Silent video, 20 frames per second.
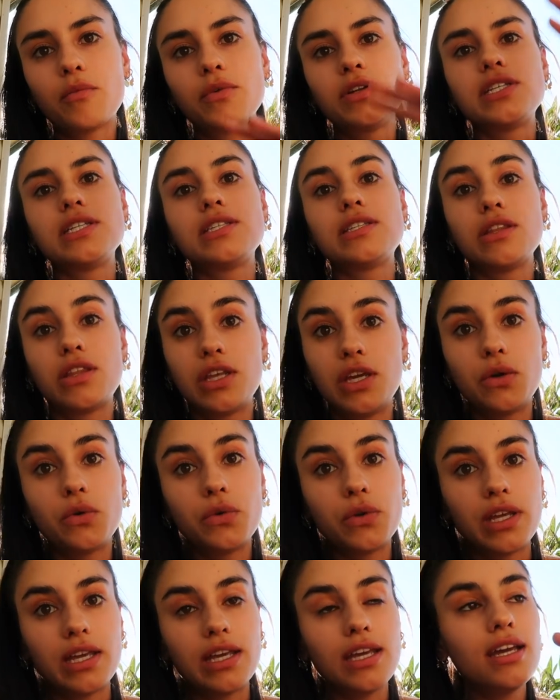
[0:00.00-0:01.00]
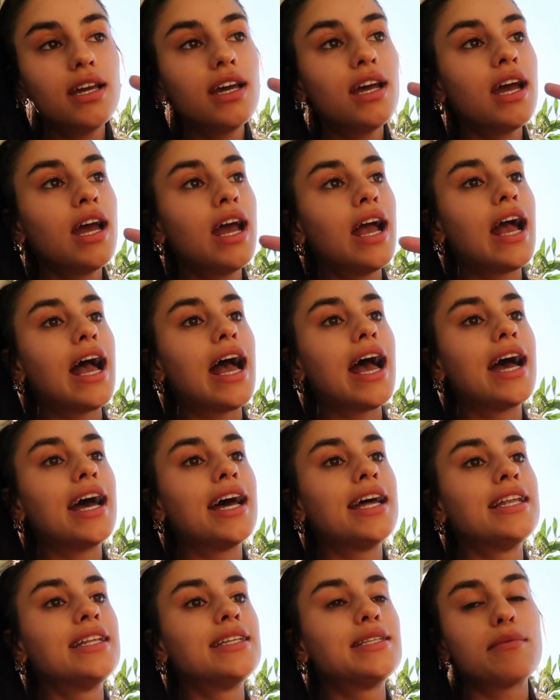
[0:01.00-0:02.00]
which is The Udi
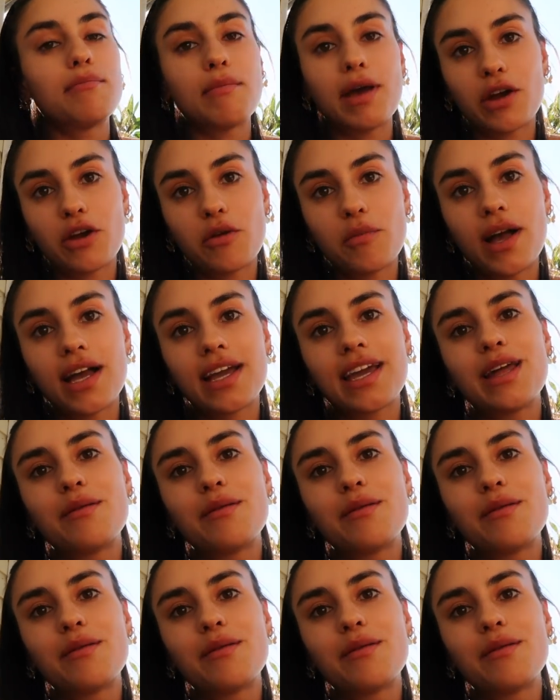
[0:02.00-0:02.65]
and Macromike.